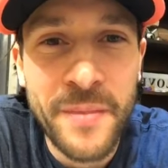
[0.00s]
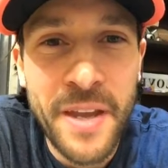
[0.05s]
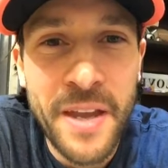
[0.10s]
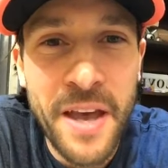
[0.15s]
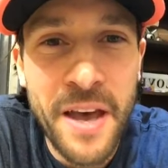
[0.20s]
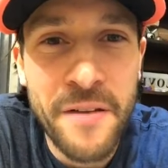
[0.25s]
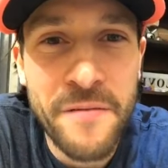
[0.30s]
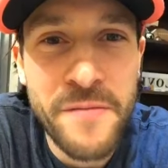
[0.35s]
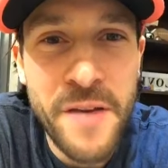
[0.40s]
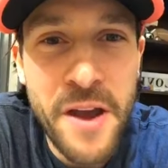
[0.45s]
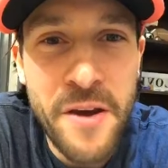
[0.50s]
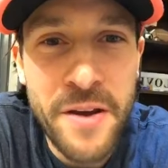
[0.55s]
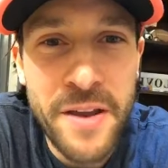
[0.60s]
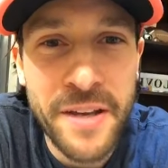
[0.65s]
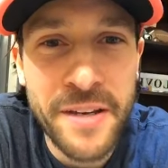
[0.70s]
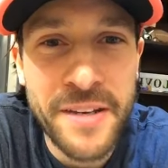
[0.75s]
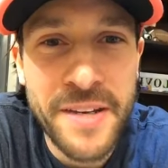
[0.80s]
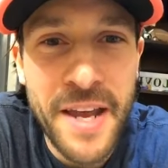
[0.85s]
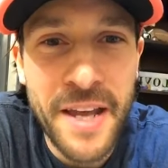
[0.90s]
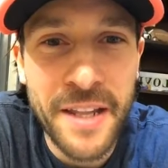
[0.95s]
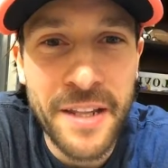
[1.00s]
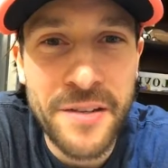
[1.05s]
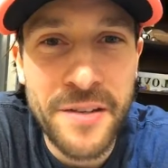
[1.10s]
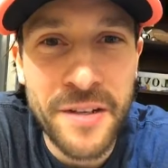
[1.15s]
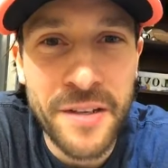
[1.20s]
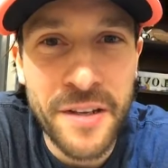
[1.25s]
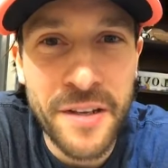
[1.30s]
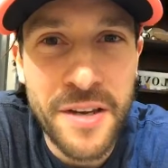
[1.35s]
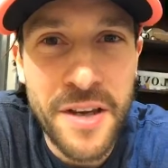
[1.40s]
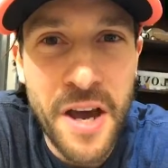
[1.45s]
A very
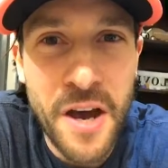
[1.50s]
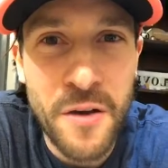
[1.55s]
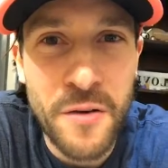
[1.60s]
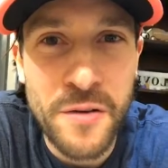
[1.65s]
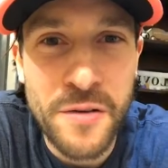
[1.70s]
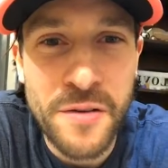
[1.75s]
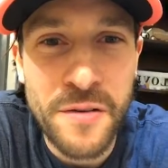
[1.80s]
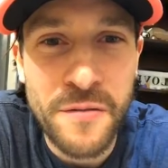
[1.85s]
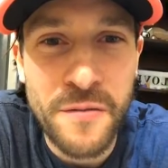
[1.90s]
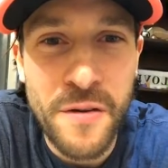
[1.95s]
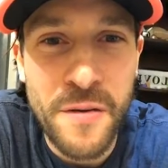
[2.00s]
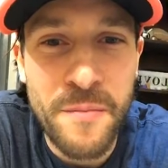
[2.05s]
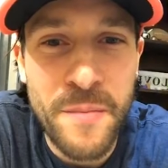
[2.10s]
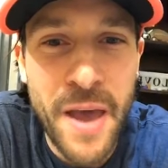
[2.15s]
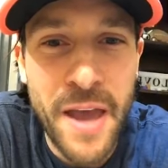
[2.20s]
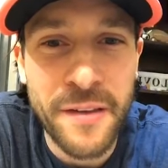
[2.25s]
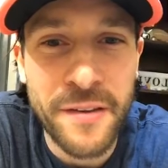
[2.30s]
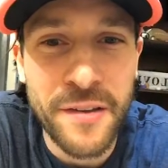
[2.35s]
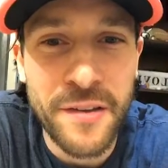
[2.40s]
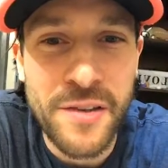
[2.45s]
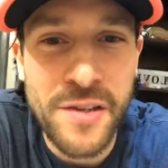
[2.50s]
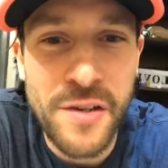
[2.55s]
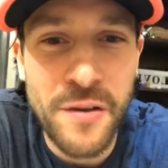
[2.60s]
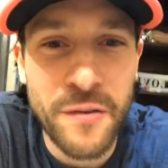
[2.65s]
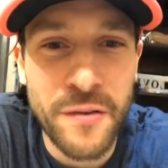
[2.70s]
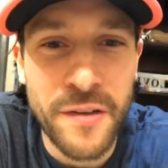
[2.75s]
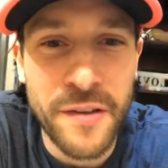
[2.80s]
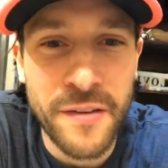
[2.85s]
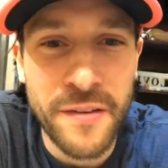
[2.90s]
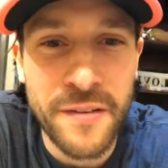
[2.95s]
intelligent coach from
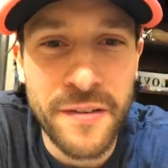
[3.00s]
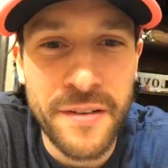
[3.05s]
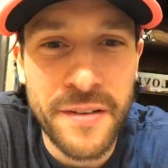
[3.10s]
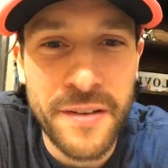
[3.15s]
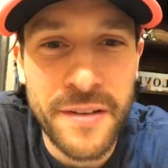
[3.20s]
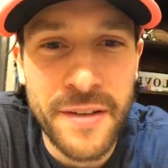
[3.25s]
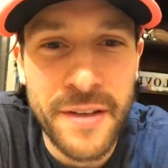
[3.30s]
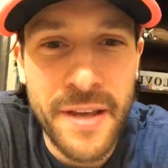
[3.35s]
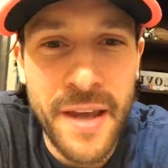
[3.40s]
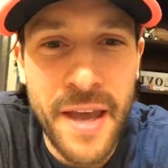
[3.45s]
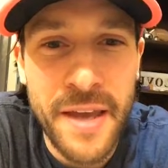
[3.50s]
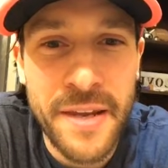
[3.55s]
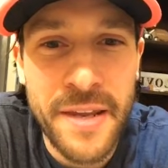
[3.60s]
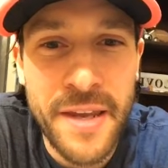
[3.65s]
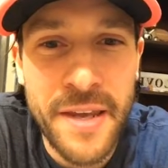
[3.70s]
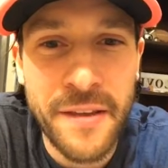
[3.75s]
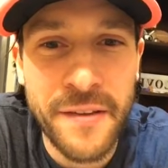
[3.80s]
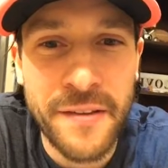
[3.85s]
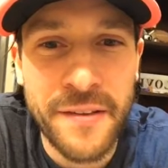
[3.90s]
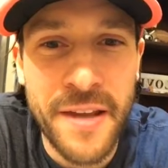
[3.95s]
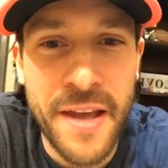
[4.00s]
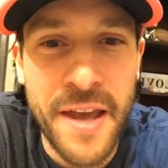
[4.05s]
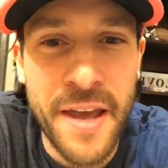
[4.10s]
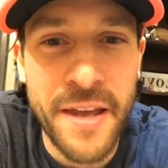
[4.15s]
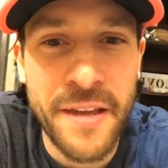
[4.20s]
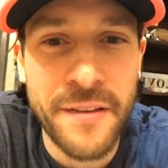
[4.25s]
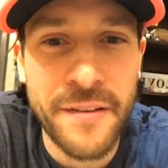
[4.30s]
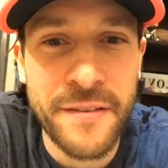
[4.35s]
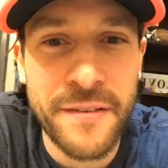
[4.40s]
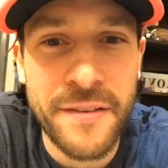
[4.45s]
Massachusetts. And he
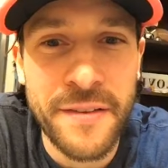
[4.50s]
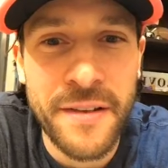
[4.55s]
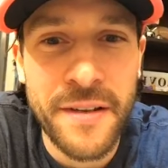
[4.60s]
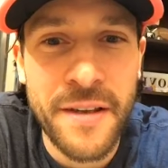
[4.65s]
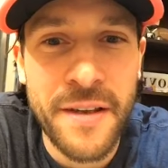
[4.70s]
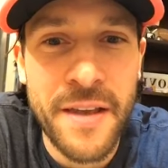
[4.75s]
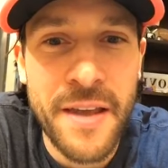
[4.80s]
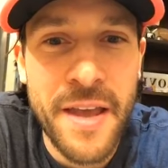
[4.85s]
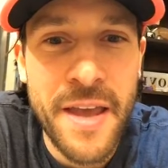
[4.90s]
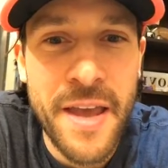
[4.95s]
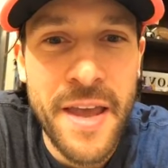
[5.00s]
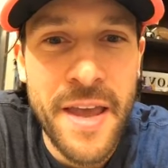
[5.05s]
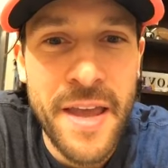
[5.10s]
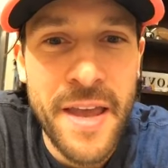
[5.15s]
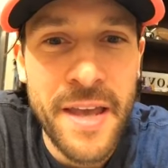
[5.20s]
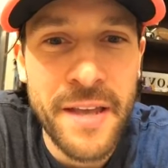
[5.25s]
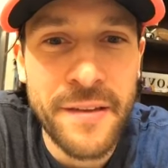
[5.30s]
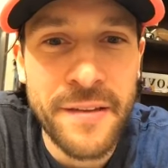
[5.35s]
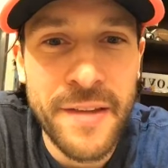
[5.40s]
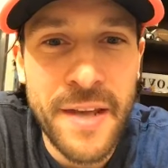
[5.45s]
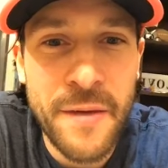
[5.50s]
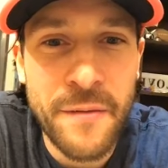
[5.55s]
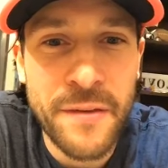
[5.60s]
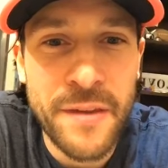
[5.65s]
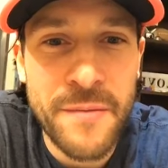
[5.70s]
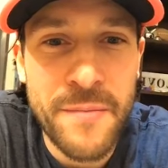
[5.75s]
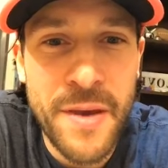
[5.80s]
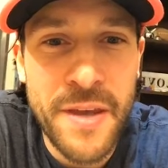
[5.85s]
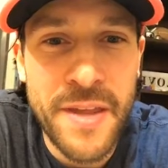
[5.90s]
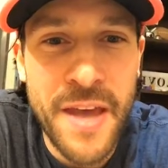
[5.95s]
says, It seems to
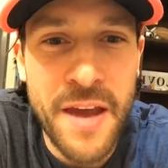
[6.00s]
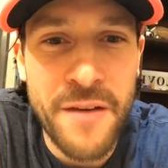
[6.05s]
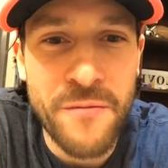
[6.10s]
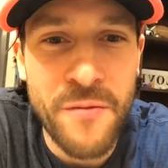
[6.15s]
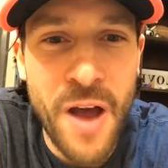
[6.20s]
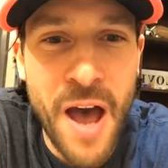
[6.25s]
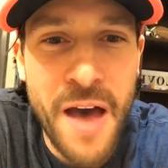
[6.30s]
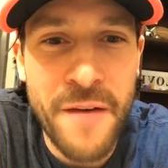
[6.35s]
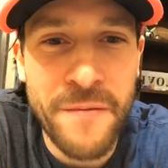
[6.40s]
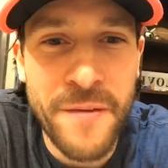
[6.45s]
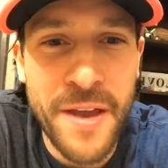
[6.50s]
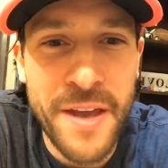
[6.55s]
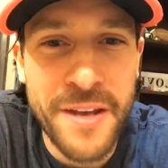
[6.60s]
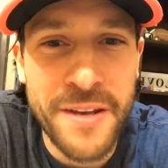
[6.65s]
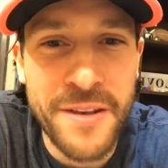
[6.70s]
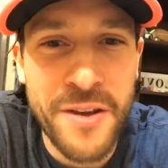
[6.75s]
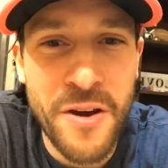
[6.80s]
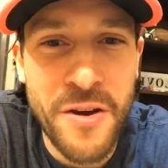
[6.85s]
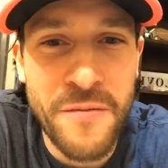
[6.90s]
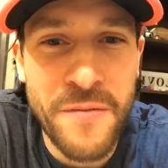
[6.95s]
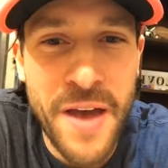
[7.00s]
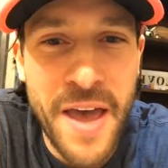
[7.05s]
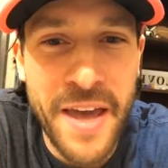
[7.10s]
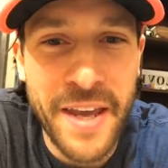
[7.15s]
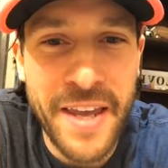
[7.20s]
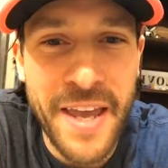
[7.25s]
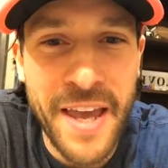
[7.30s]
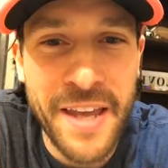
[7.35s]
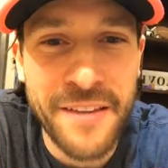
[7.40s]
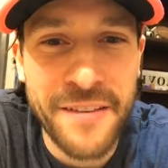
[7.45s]
me that Rafa and Novak
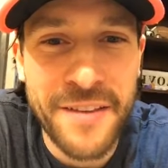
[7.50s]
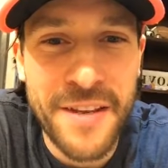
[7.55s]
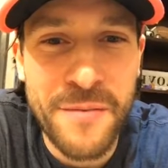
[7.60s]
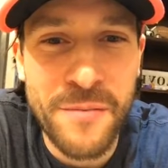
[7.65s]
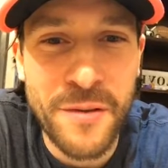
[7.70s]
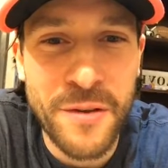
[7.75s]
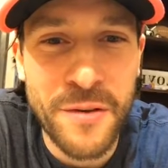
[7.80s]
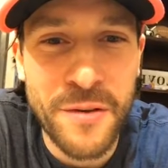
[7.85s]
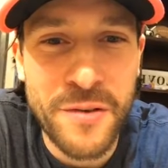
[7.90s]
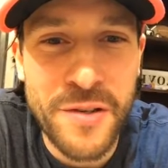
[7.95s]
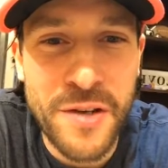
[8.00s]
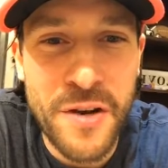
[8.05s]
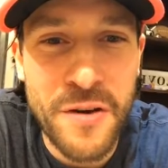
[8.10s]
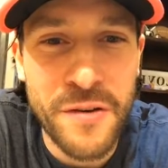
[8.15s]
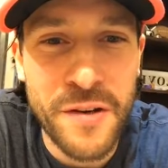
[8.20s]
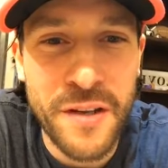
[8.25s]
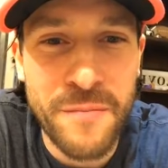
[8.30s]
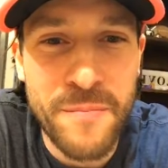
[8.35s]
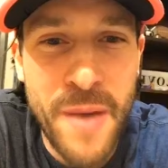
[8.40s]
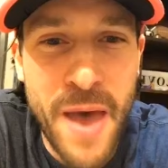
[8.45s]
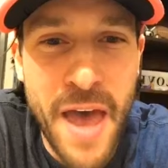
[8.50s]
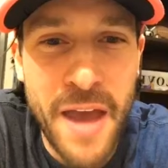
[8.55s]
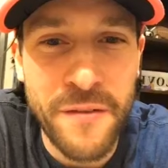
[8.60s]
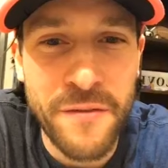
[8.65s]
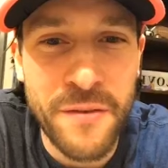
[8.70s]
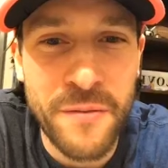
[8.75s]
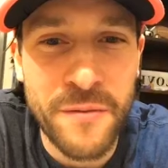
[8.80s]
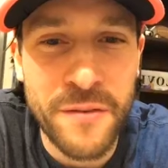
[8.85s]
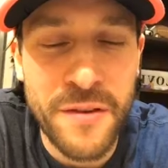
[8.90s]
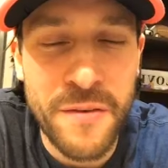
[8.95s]
had similar journeys back
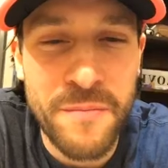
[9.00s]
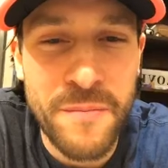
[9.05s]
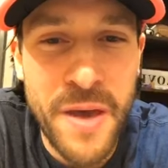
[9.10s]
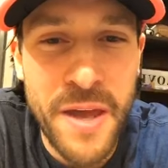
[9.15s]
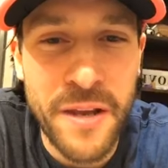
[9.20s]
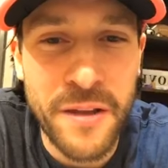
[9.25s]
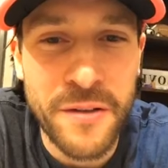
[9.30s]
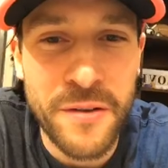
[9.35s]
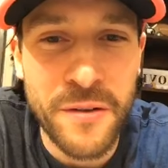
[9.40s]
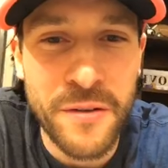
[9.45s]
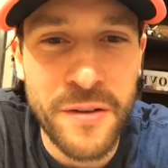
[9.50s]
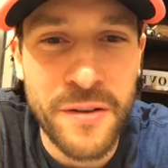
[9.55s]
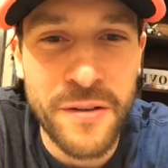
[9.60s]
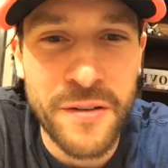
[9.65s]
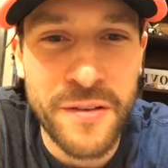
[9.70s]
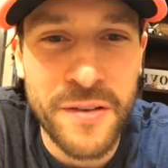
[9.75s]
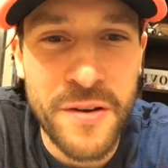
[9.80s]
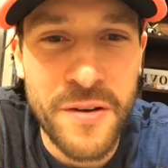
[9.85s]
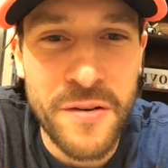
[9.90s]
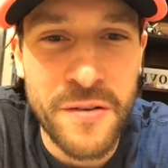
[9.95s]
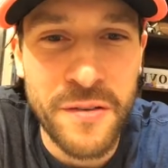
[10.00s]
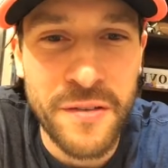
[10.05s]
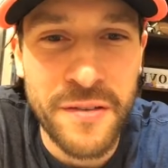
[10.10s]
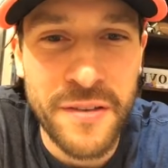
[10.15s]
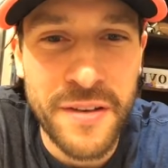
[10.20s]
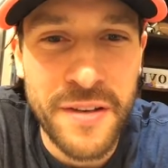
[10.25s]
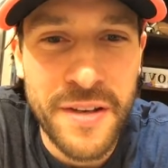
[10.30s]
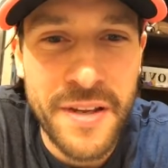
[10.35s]
from some medical concerns.